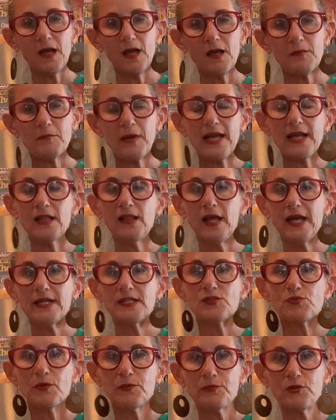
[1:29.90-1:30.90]
my
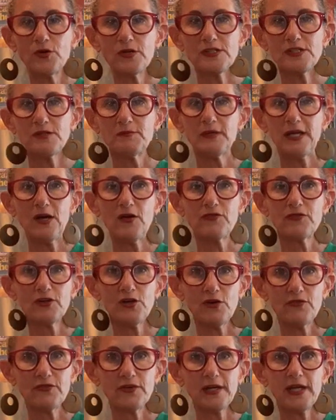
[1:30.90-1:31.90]
clients report to me over and
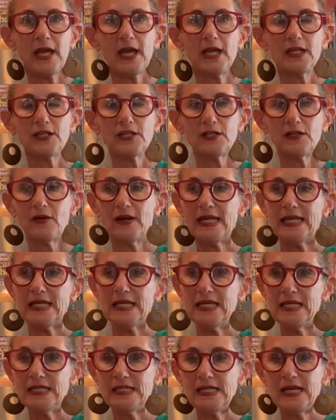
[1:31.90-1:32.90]
over again, I
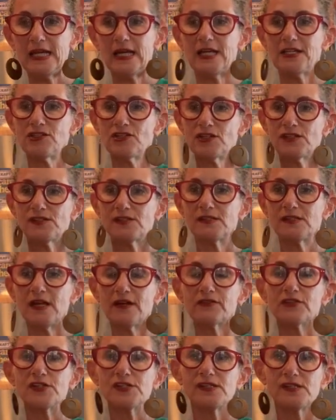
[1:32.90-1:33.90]
eat and I just
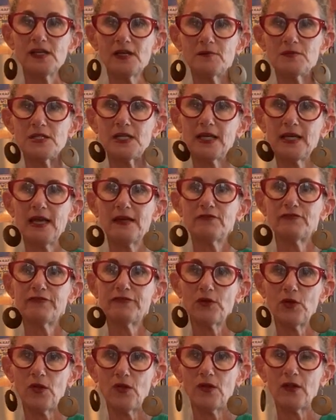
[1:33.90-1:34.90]
never seem to get
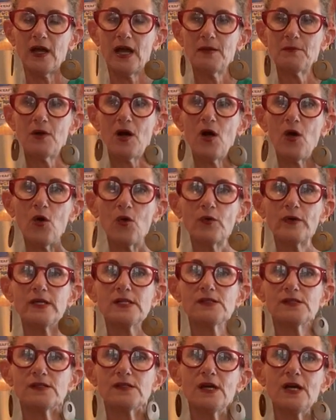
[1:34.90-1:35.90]
full. I'm
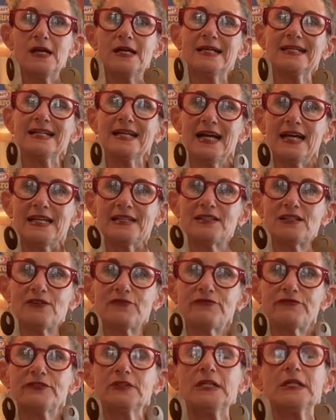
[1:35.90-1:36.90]
always kind
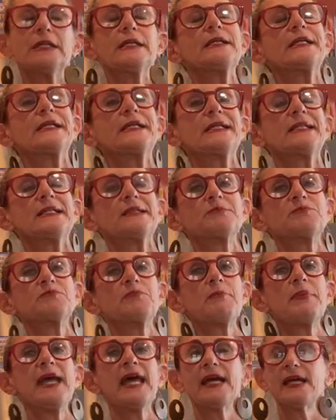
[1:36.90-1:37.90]
of
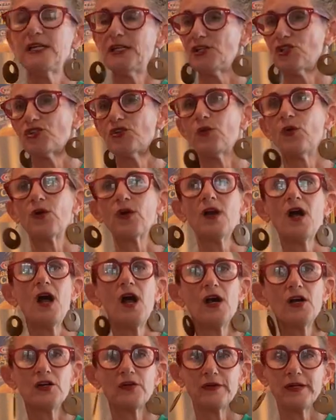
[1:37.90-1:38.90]
peckish or
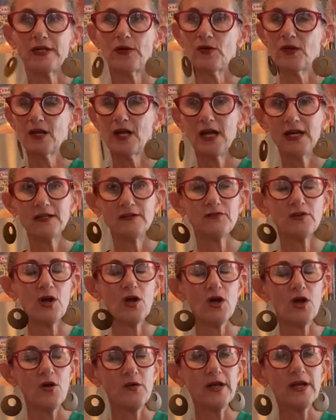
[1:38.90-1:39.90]
hungry or kind of
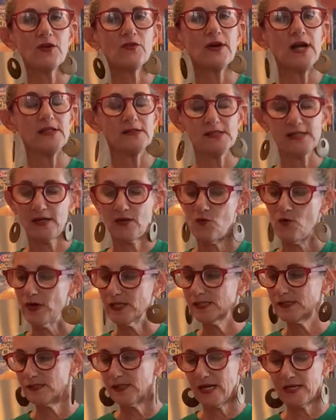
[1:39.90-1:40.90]
going around saying,
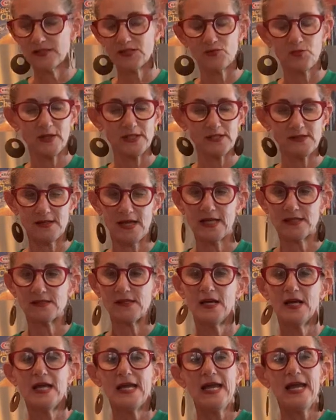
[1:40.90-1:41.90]
what's next?
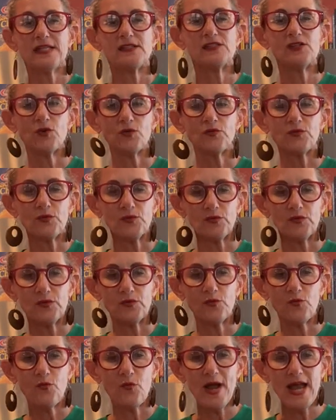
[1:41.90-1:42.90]
And so
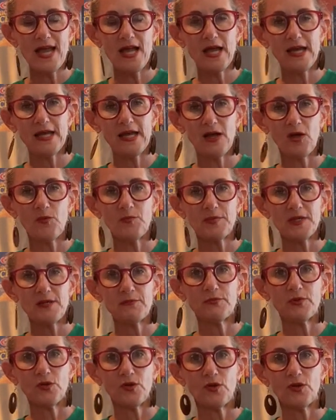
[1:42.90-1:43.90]
the way I help
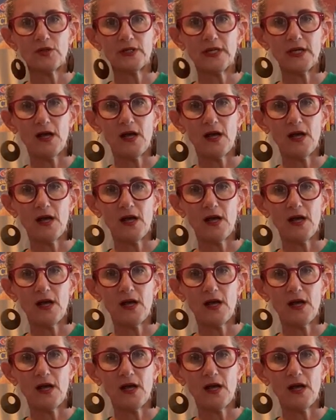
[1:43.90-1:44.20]
people